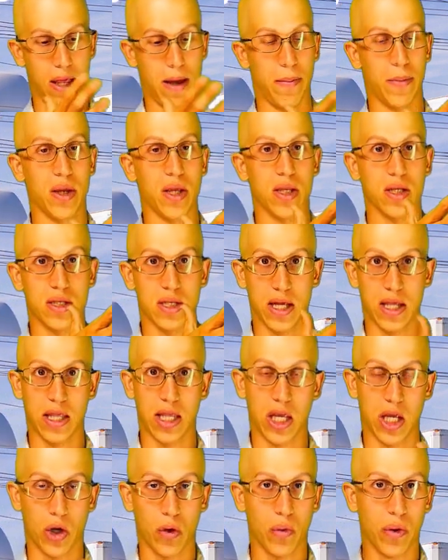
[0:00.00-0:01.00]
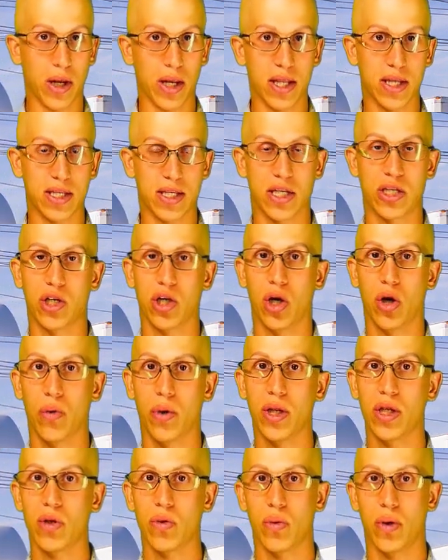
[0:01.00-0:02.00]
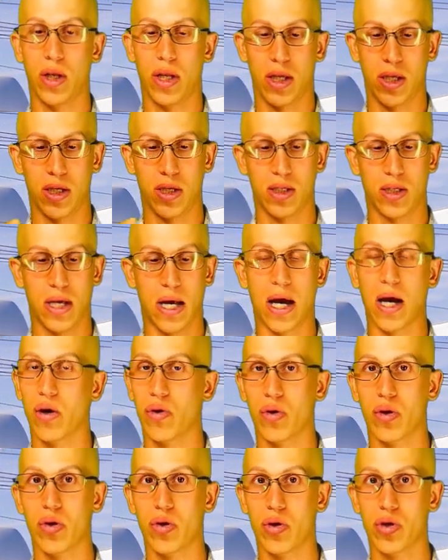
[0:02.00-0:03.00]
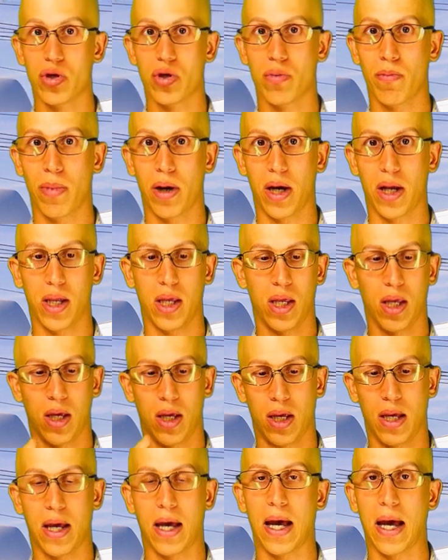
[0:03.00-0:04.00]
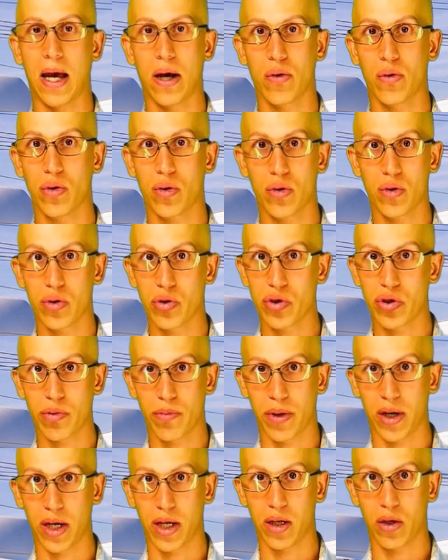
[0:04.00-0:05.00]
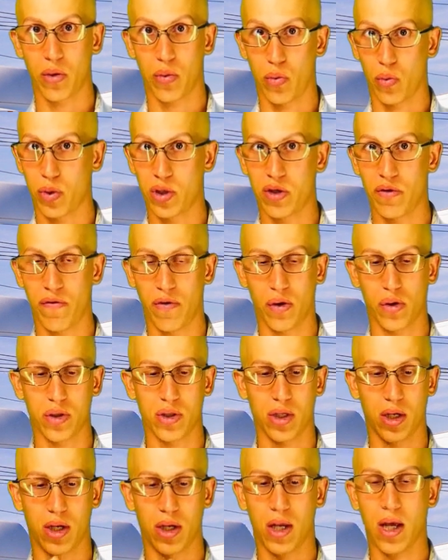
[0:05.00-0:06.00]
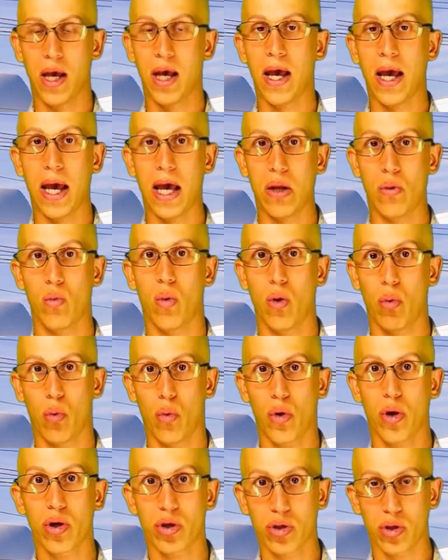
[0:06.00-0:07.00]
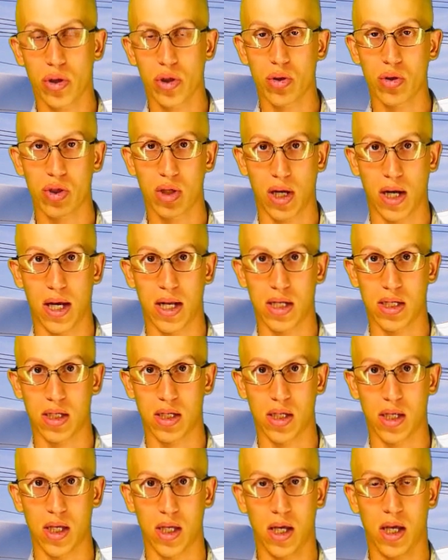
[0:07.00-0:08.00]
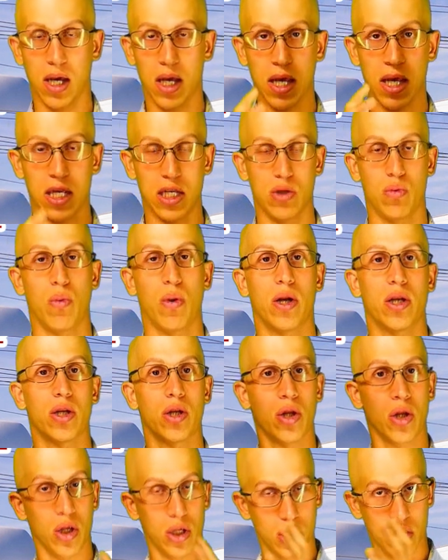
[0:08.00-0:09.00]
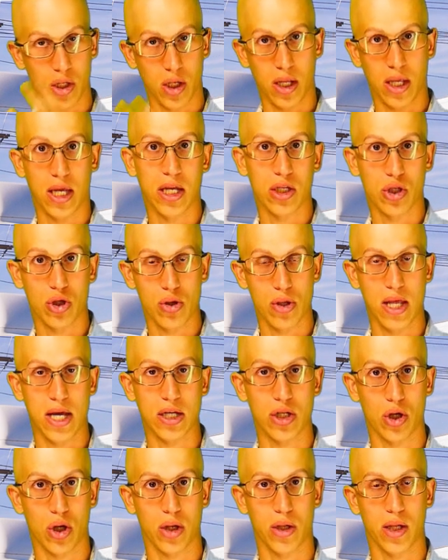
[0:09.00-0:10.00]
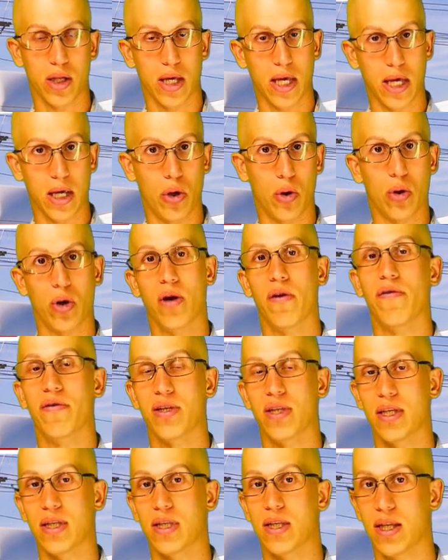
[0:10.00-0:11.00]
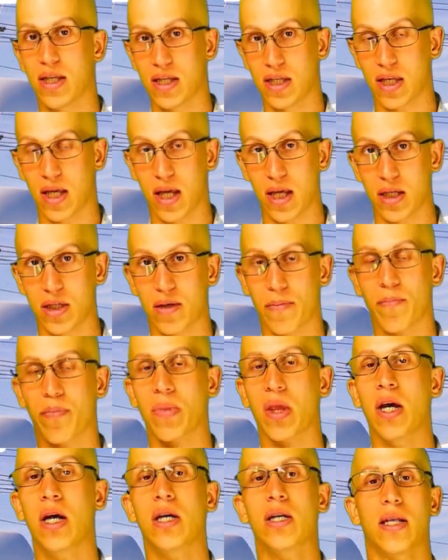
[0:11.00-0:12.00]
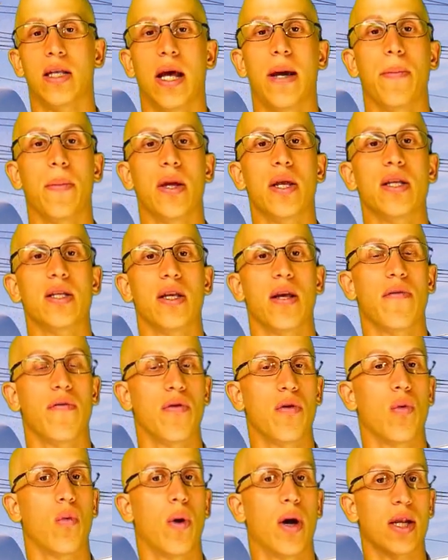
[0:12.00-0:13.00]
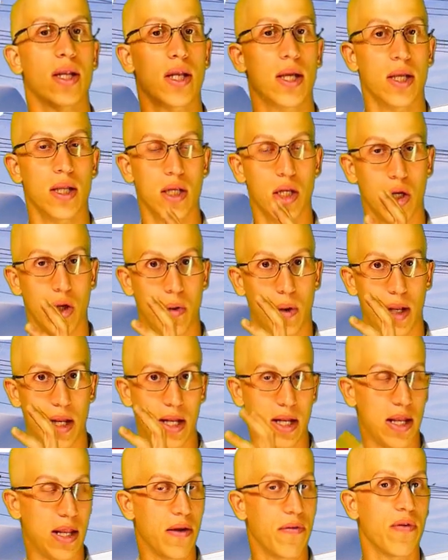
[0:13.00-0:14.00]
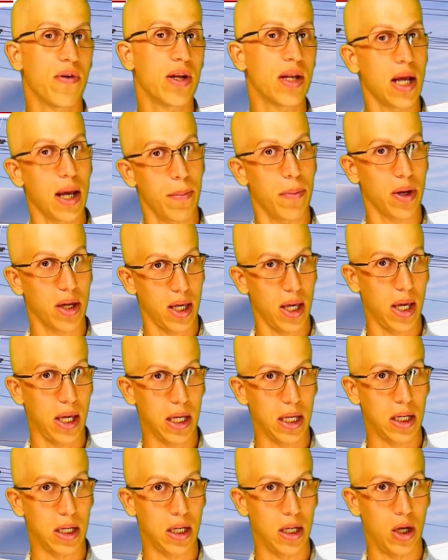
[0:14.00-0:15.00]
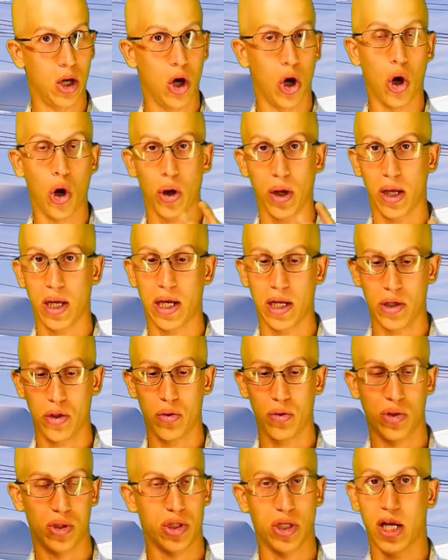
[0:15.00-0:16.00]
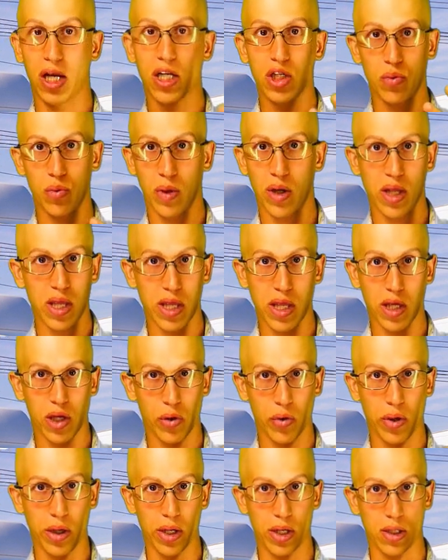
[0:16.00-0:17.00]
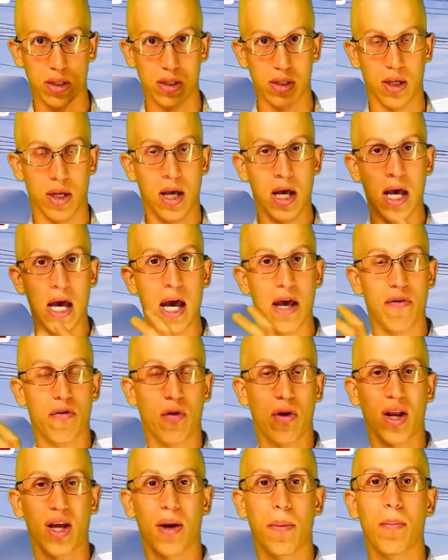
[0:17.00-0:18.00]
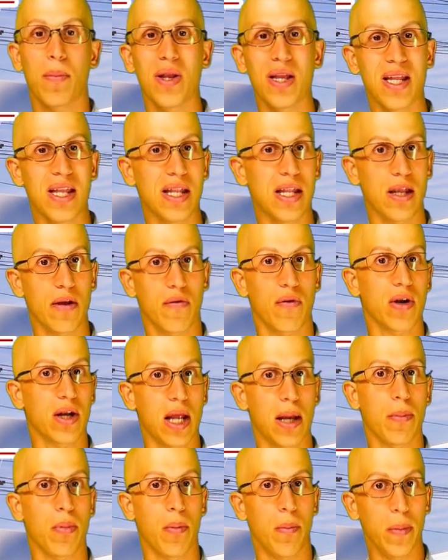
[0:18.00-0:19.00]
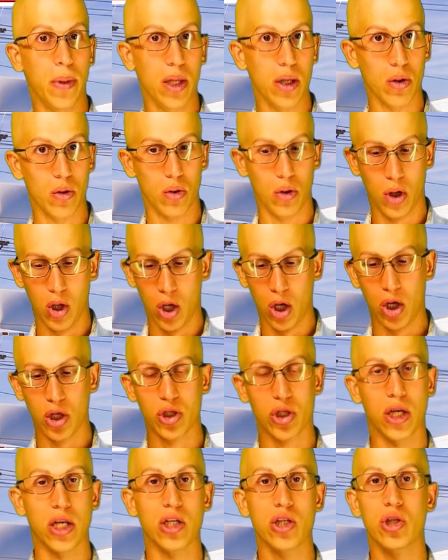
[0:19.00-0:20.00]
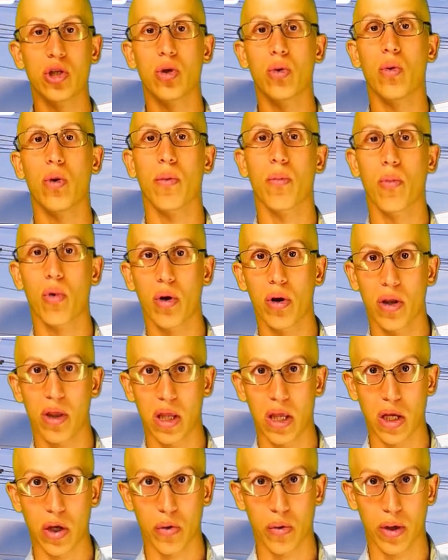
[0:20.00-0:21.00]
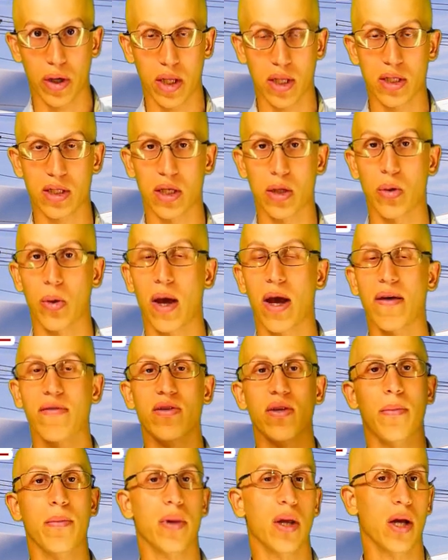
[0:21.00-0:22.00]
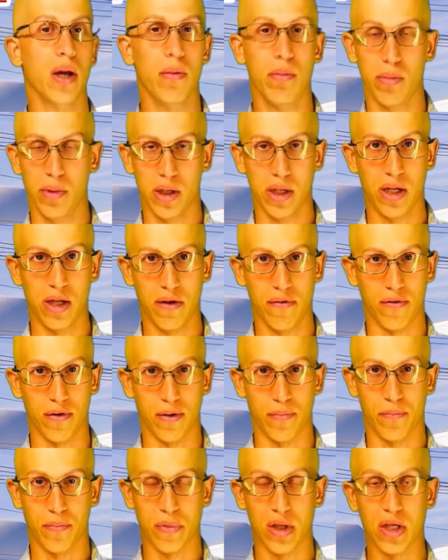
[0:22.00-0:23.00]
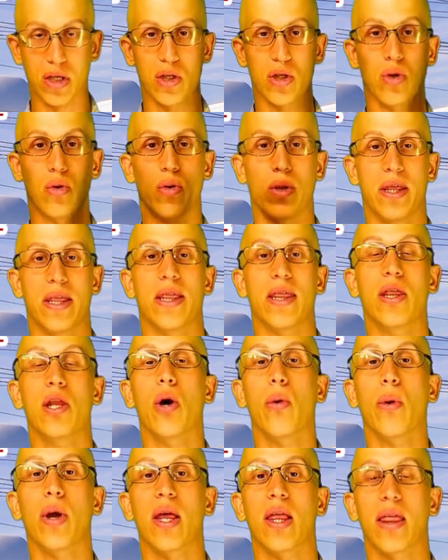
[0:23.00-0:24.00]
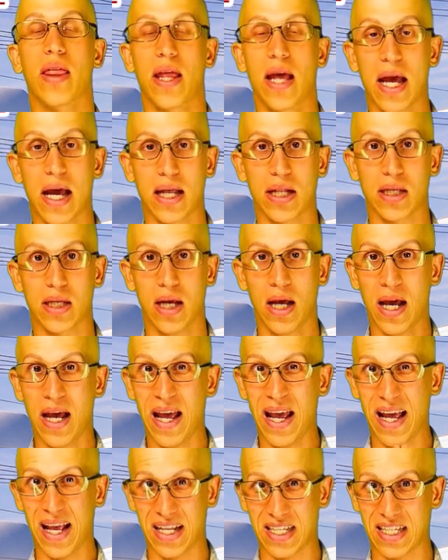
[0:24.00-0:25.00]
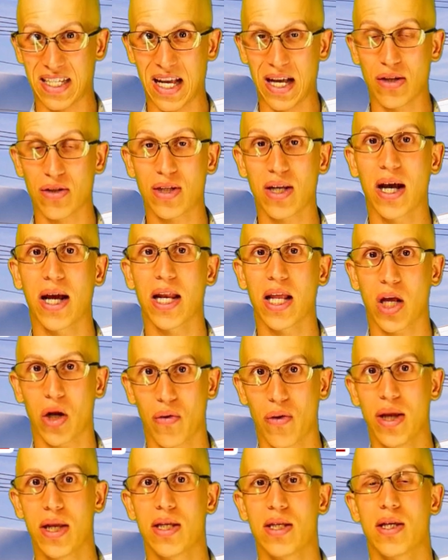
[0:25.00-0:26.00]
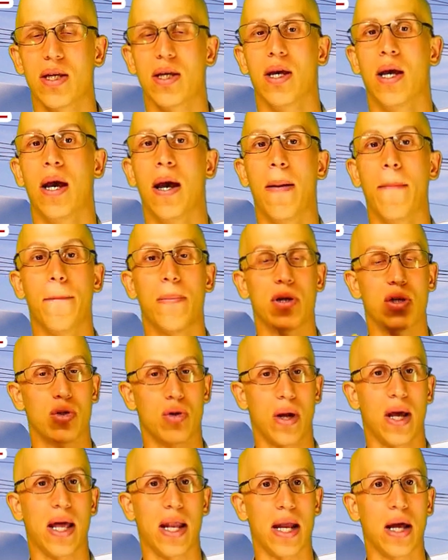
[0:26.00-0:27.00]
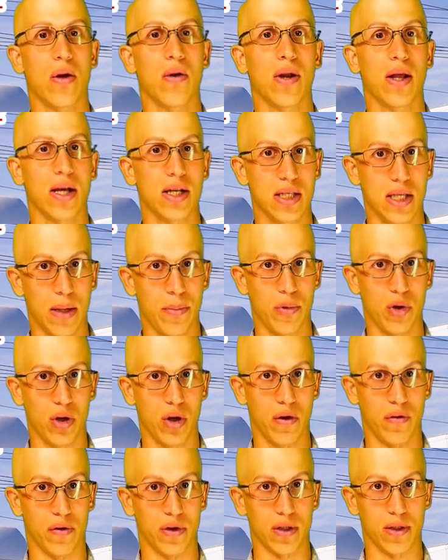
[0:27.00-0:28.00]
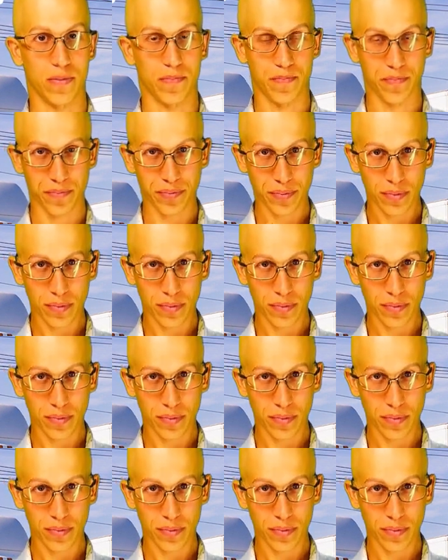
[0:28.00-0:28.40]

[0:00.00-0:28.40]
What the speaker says: that means that the ingredients that you go into it is how you use your body, how you use your mind, or what you focus on, and what words you use constantly is what is going to get you that chocolate cake, or nervousness in this case. That means if you want to create a different type of cake, all you got to do is change one of the ingredients. If you want a completely different type of meal, change 2 or more of the ingredients and you have something completely different. So knowing that, it sounds kind of crazy, but try it out next time you're nervous.